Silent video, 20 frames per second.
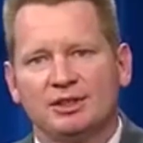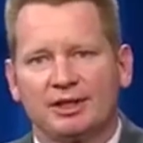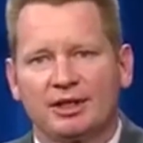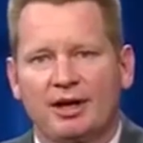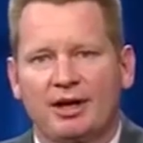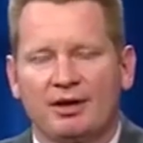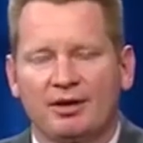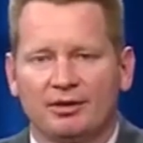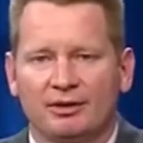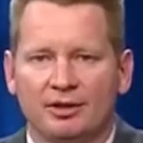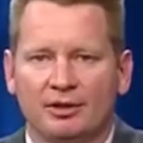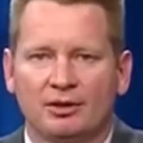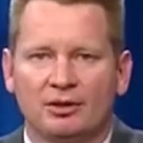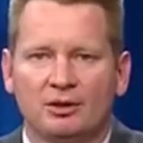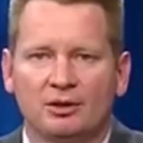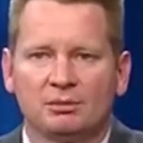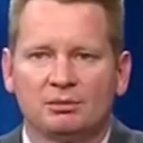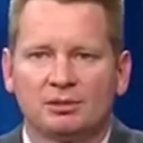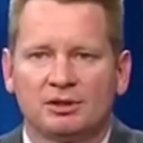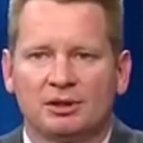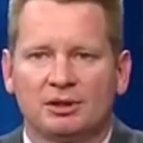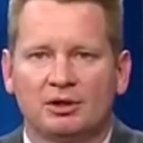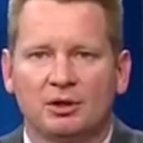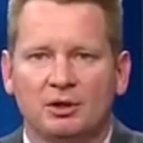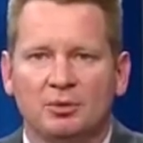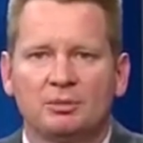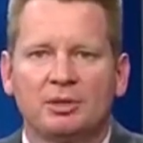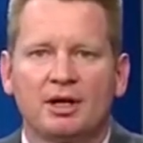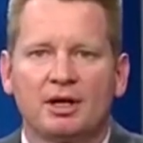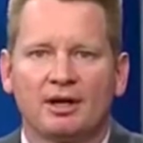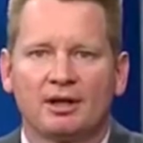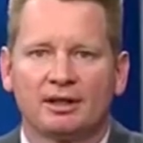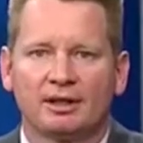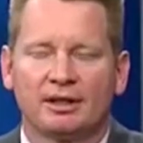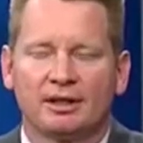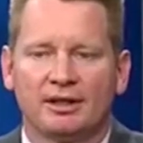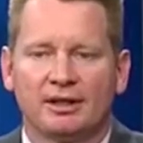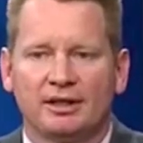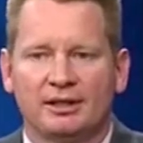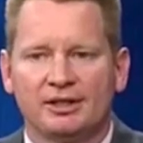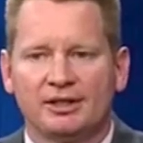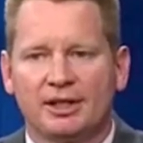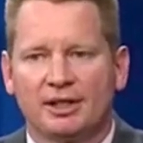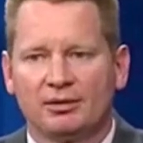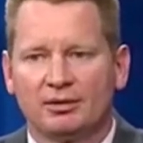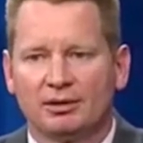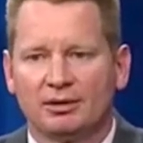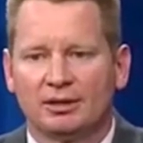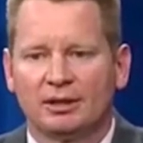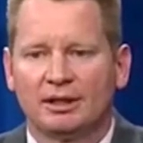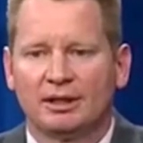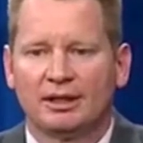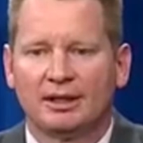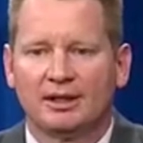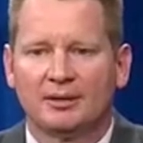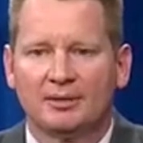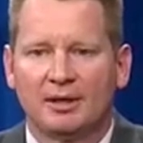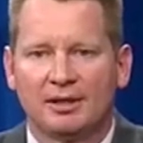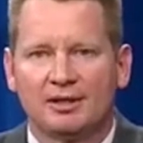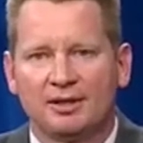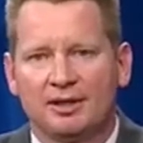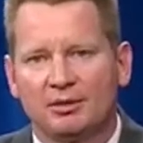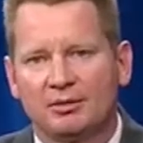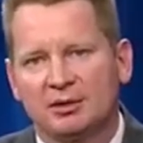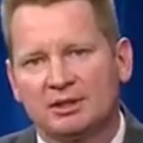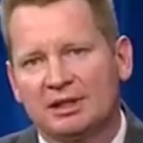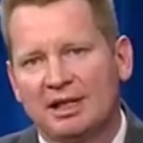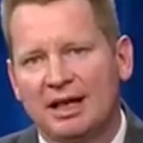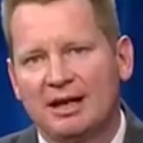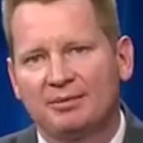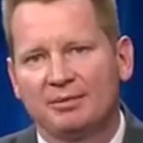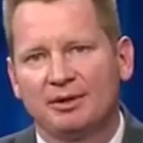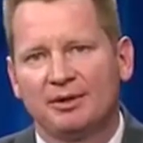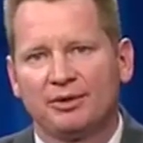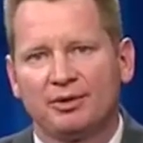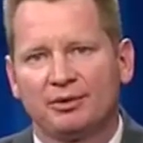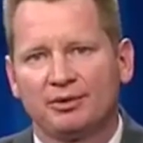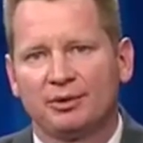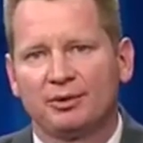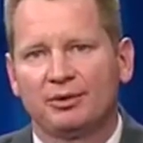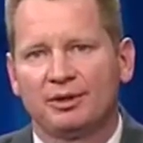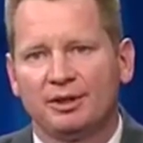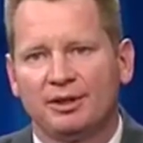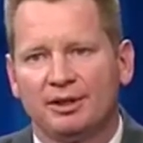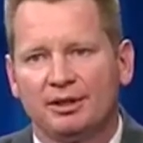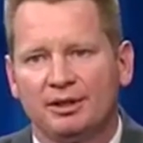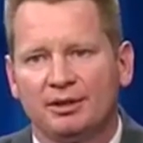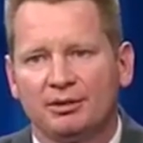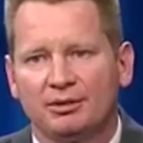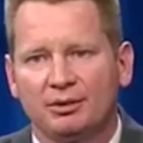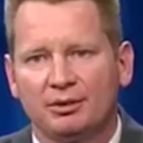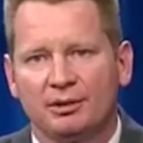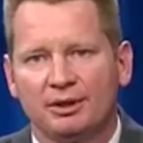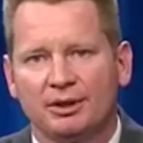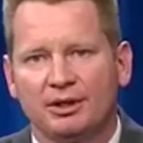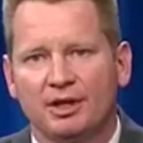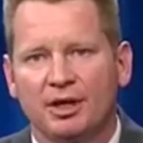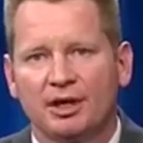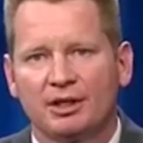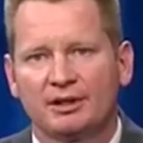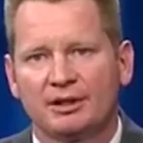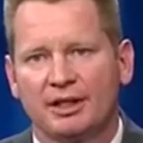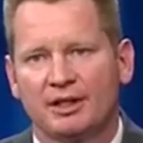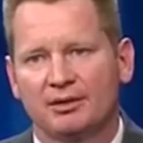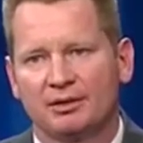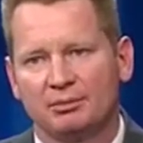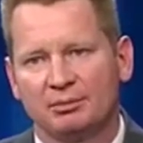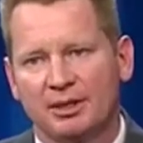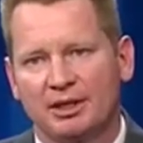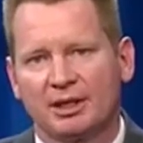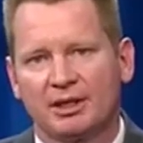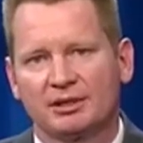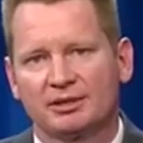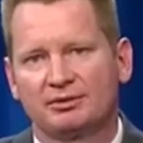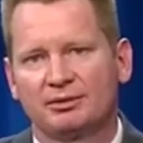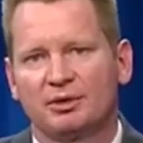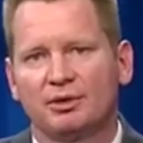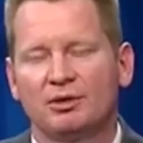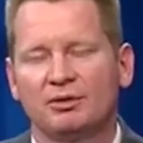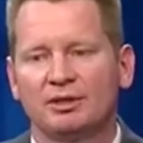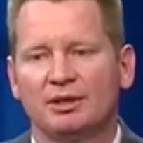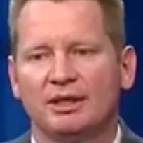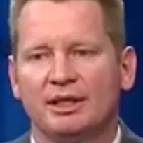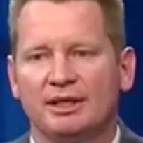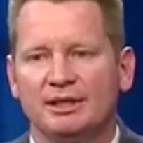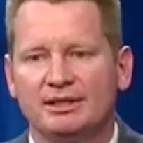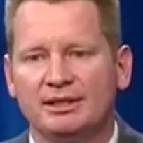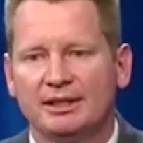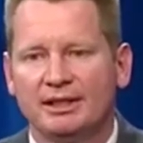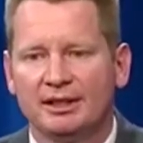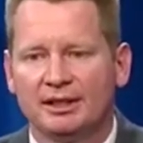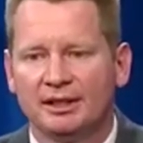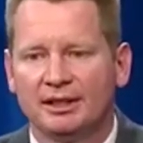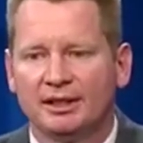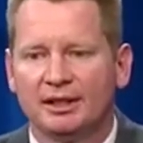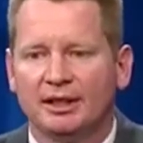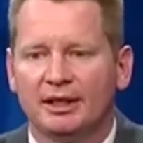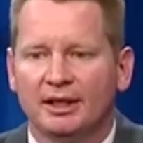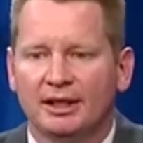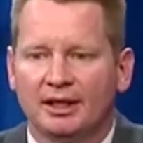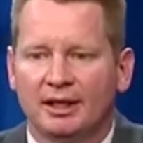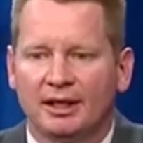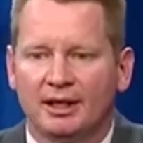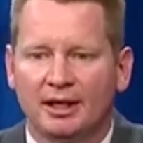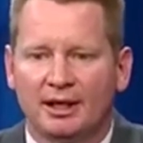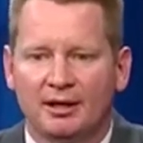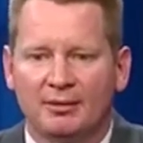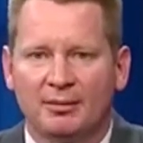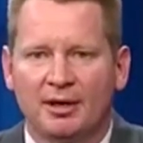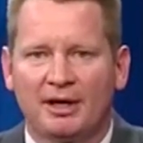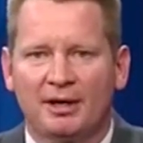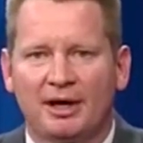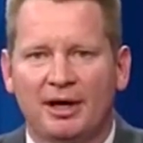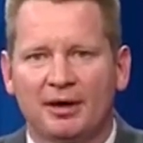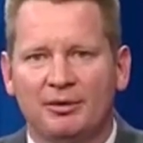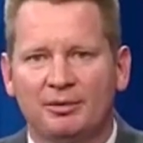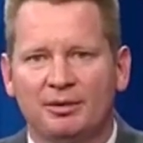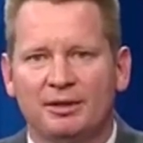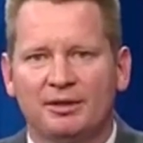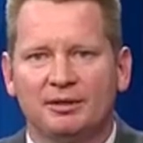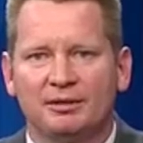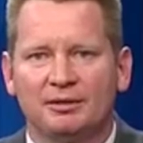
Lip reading: care in their homes and home care in general. I think what's happened through the lockdown and because of COVID-19, I would